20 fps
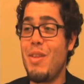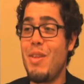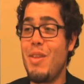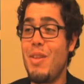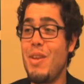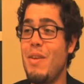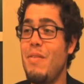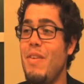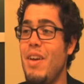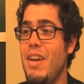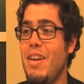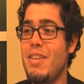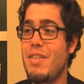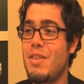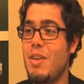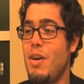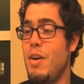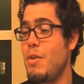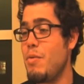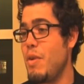The event is
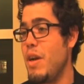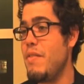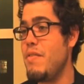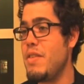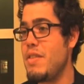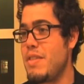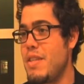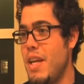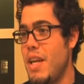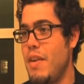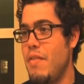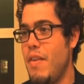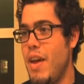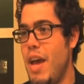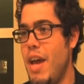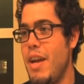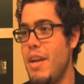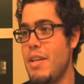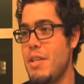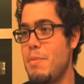called Rave to Save,
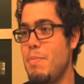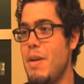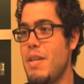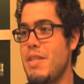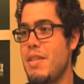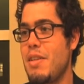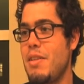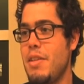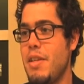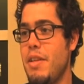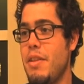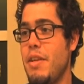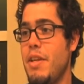and it's basically